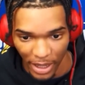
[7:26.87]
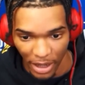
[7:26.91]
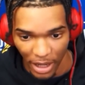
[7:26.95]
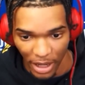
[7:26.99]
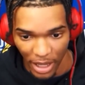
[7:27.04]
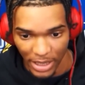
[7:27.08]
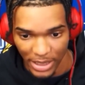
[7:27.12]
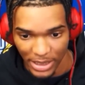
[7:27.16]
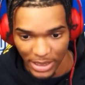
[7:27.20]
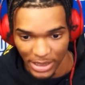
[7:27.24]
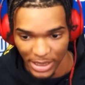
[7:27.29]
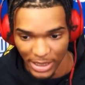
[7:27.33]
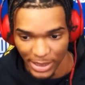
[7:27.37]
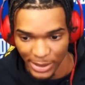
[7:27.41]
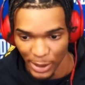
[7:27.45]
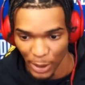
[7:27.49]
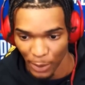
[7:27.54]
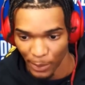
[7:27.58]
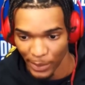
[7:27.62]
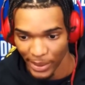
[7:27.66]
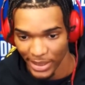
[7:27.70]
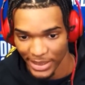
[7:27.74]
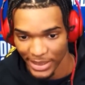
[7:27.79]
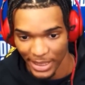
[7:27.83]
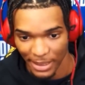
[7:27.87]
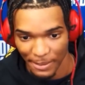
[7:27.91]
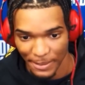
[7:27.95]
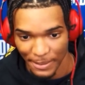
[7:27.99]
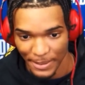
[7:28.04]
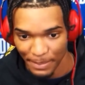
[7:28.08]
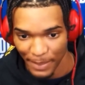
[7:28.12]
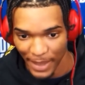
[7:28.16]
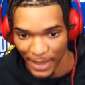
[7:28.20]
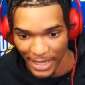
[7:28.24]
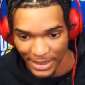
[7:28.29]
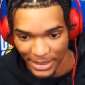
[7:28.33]
Honestly, so many
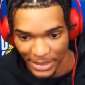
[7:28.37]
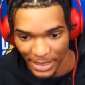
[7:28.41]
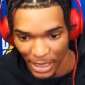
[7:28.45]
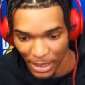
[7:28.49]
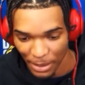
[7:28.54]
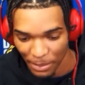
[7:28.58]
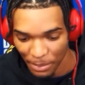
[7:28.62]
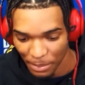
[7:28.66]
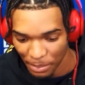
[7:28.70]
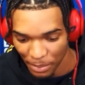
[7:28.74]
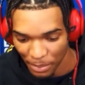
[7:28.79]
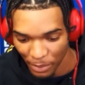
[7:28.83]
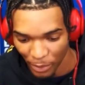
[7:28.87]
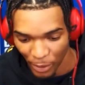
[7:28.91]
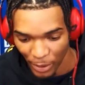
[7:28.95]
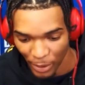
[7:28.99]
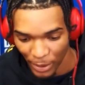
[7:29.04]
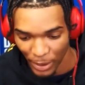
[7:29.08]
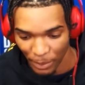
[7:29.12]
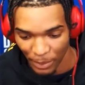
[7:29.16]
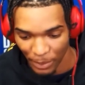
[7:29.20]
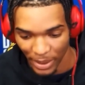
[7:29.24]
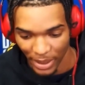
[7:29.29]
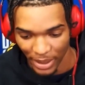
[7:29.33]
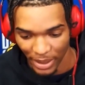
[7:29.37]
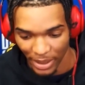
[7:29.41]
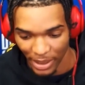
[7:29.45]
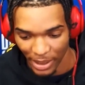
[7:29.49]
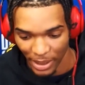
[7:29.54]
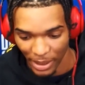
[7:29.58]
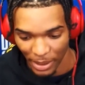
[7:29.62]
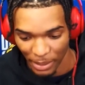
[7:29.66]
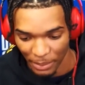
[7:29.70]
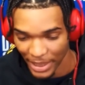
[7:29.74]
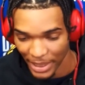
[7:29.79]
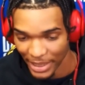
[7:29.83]
teams passed up on him, and
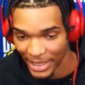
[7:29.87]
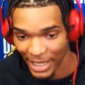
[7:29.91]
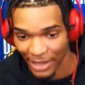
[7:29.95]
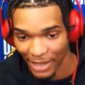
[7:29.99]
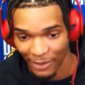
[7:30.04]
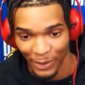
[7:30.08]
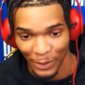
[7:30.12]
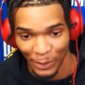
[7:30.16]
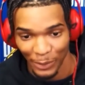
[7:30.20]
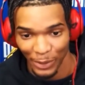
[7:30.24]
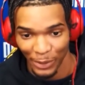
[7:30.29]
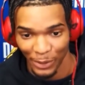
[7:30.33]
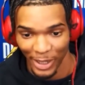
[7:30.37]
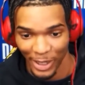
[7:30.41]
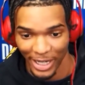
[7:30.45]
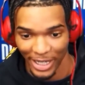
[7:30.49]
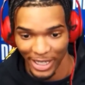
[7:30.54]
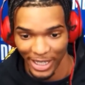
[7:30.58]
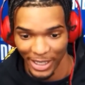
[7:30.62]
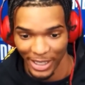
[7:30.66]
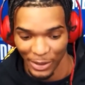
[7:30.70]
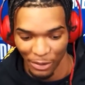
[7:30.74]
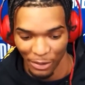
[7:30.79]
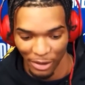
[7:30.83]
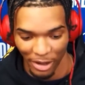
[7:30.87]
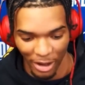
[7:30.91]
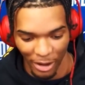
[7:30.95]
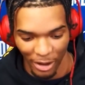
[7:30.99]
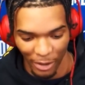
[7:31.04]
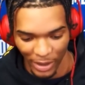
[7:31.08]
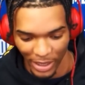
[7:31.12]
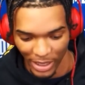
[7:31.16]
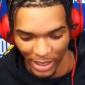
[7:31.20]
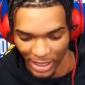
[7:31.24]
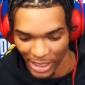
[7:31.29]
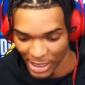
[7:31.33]
they definitely regret it, you know.
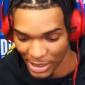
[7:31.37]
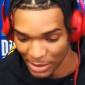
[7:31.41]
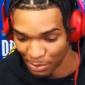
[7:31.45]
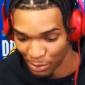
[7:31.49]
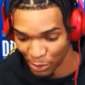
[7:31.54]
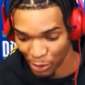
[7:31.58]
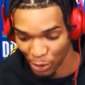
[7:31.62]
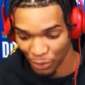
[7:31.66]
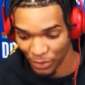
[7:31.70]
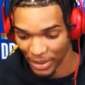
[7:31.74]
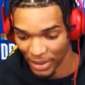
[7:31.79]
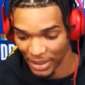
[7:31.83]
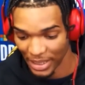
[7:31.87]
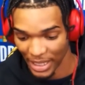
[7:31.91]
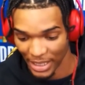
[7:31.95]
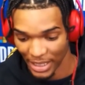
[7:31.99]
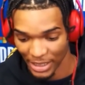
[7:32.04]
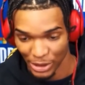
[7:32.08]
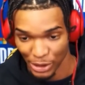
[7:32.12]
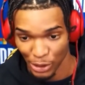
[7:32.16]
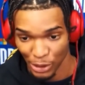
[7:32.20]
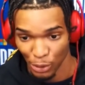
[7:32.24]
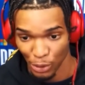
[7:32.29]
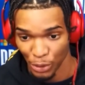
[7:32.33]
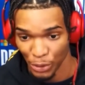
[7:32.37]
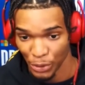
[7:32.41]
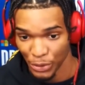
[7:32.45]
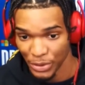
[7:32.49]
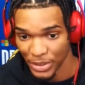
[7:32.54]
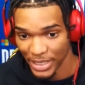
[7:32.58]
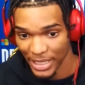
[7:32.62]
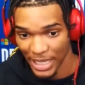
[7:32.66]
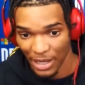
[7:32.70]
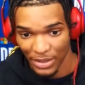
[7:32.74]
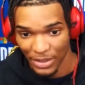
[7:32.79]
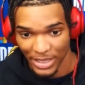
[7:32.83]
And he's proven, like, shoot, you
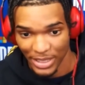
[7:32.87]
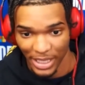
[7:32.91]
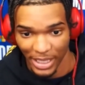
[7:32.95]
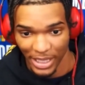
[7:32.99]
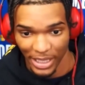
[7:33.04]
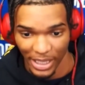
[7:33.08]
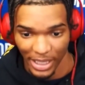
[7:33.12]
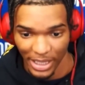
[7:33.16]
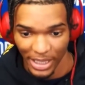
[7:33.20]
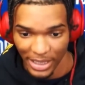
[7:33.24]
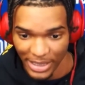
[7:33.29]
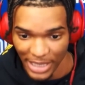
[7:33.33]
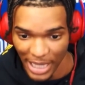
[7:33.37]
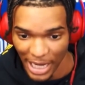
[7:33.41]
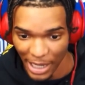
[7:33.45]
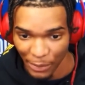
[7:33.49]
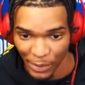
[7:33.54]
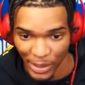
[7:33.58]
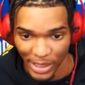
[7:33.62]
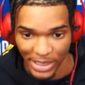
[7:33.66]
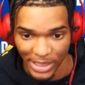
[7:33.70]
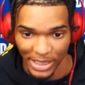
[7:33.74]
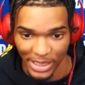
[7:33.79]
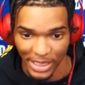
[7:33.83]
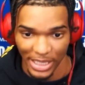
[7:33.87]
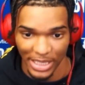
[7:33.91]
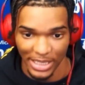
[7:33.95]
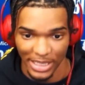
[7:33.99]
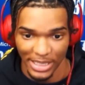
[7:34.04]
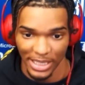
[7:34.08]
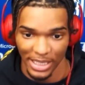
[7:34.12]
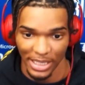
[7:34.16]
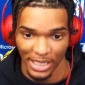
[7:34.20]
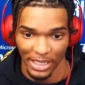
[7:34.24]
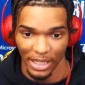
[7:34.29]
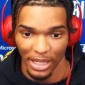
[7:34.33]
see how skinny Tyrese is,
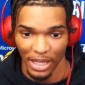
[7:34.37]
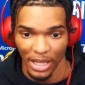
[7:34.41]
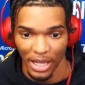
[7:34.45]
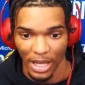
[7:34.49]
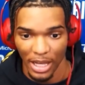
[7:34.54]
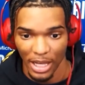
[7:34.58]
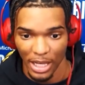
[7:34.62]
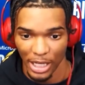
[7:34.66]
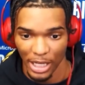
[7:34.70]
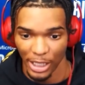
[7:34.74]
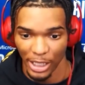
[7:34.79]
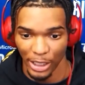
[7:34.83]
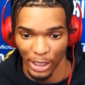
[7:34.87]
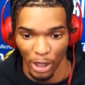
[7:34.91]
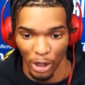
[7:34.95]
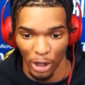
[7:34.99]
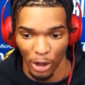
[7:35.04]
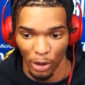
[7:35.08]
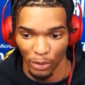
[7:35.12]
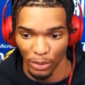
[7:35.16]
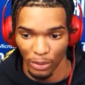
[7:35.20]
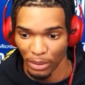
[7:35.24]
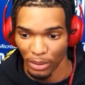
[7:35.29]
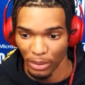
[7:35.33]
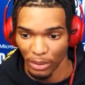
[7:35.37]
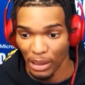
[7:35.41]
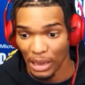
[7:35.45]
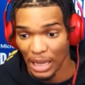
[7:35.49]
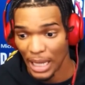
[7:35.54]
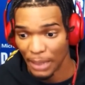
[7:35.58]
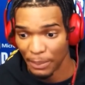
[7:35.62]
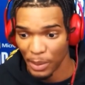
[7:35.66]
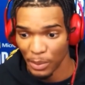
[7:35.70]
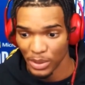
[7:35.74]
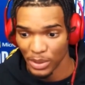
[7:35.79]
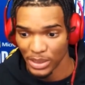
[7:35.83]
and, you know, a lot
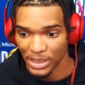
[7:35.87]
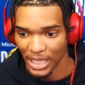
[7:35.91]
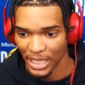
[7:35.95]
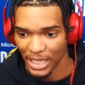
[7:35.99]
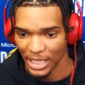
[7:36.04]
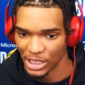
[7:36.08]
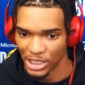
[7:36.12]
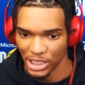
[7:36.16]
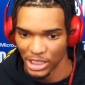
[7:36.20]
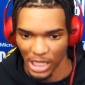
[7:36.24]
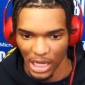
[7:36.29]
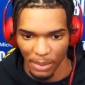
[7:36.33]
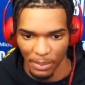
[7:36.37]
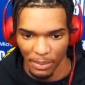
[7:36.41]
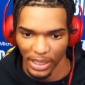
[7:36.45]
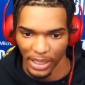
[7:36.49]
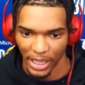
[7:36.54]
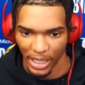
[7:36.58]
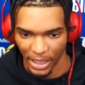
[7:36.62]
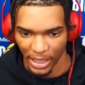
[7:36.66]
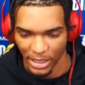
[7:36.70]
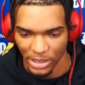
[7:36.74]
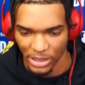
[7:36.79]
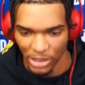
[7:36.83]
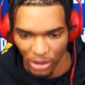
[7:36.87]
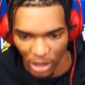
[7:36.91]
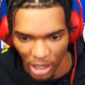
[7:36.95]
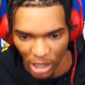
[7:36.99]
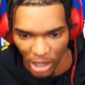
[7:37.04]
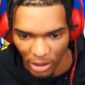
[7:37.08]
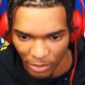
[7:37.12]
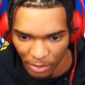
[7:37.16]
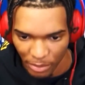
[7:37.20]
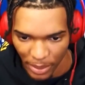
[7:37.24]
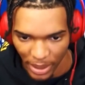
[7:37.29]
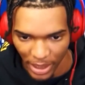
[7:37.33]
of people say his shot mechanics are
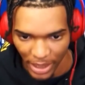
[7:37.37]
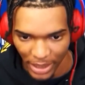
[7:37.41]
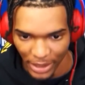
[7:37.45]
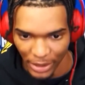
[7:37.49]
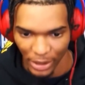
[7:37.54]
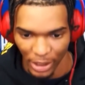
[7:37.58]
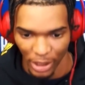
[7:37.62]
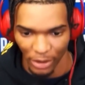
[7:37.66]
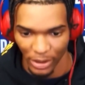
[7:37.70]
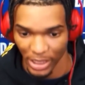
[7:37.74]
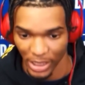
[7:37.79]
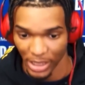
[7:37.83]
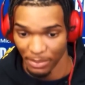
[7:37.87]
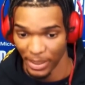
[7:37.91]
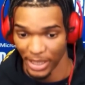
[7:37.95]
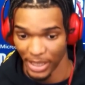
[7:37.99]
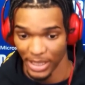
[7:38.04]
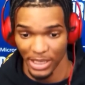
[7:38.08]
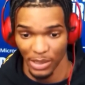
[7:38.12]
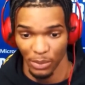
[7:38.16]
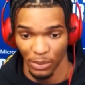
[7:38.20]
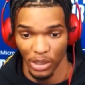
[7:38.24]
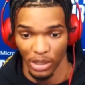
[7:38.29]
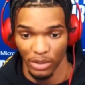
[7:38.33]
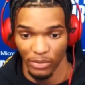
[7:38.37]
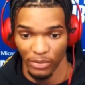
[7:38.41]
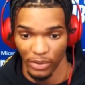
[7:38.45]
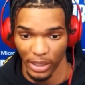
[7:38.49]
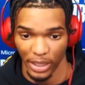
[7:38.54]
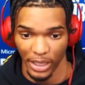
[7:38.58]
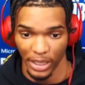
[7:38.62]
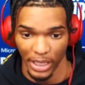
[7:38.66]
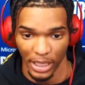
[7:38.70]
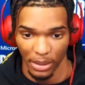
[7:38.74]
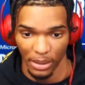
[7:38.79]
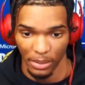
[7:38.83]
off, but, you know, he makes it work for
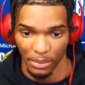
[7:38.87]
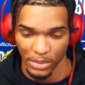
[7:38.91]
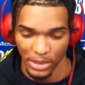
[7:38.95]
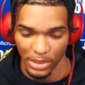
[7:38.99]
him.